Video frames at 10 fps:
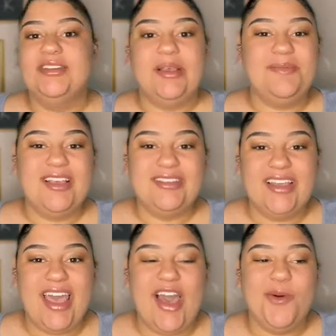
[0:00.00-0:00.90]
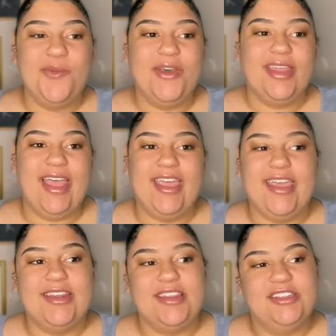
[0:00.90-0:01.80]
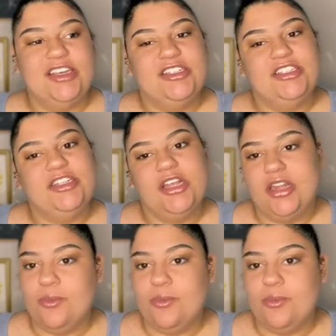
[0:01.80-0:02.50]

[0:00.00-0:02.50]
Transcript: Some things that could help with like indigestion